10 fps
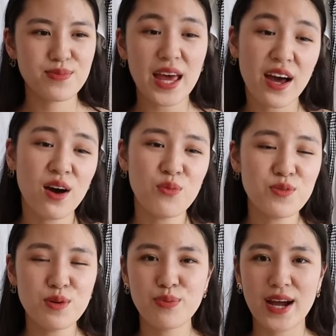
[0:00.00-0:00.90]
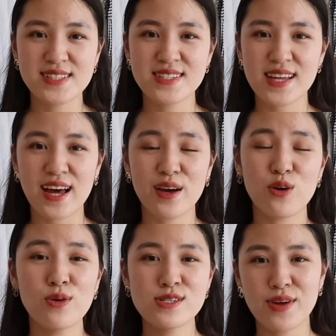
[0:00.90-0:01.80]
They are one of the brands that I
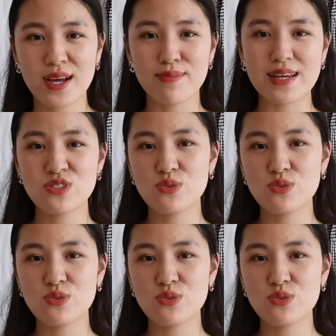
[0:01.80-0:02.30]
always recommend